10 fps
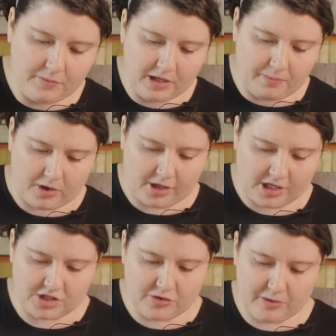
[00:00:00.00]
bit of body
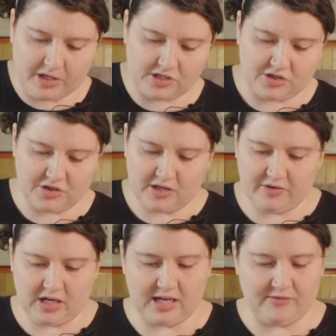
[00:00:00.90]
to it, but it's also going
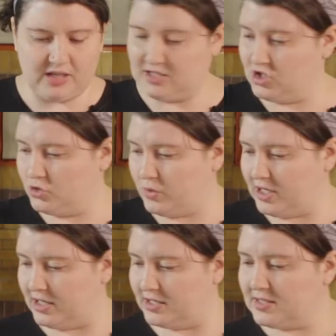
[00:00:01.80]
to give it the
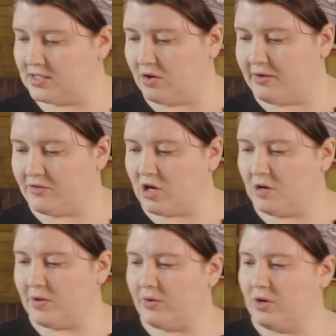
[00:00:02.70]
sweetness. So I've got
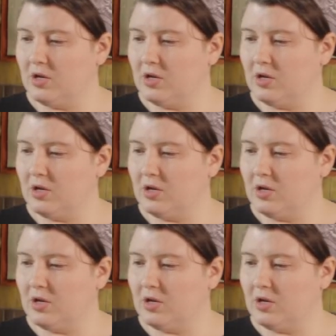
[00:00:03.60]
about